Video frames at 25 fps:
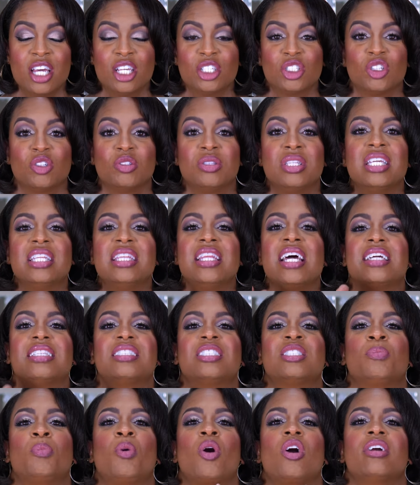So then
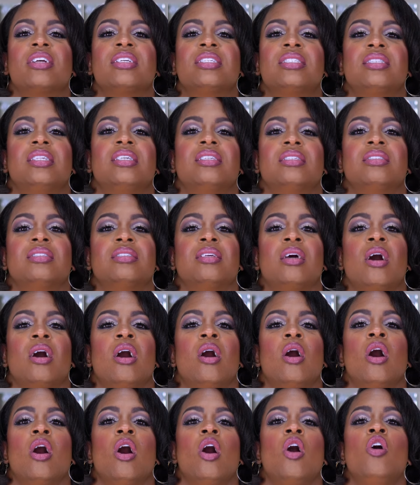that sparks this,
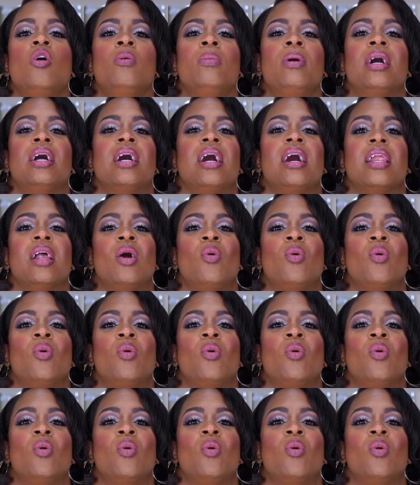oh my God,